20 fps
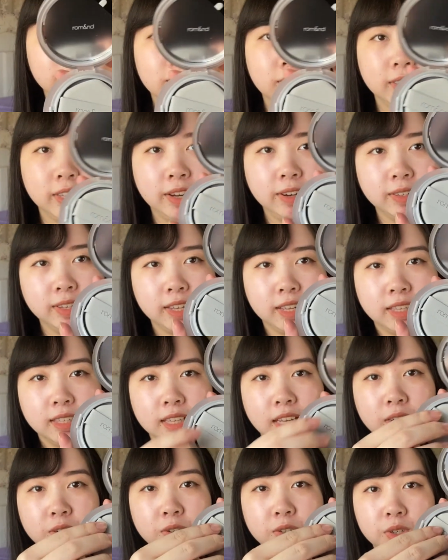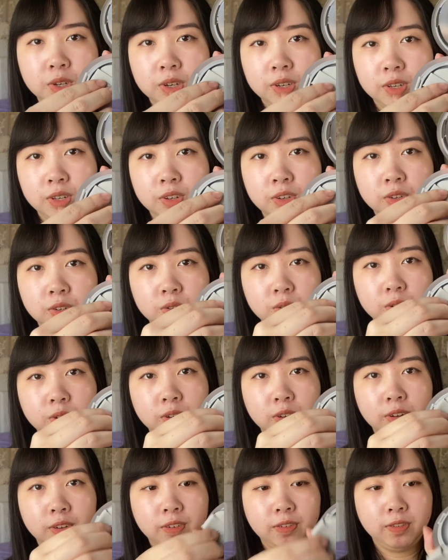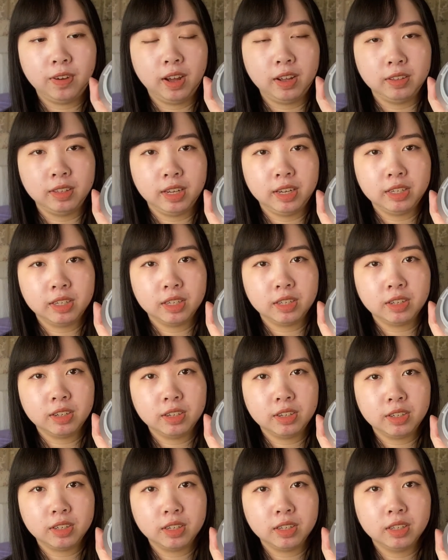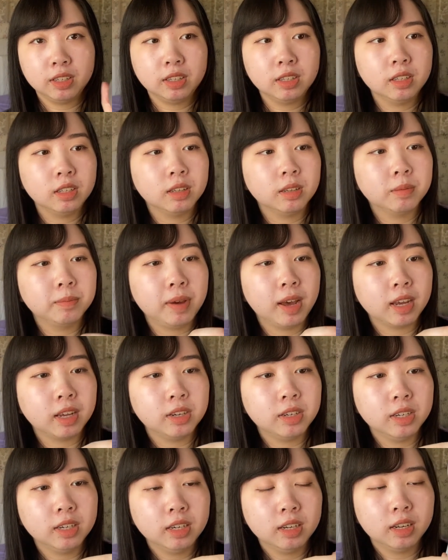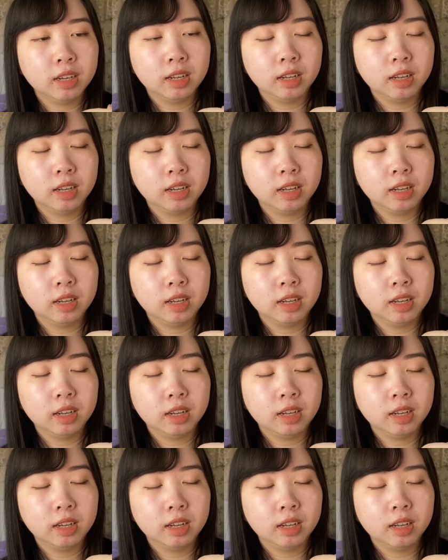Here's the inside, just your usual foundation cushion packaging.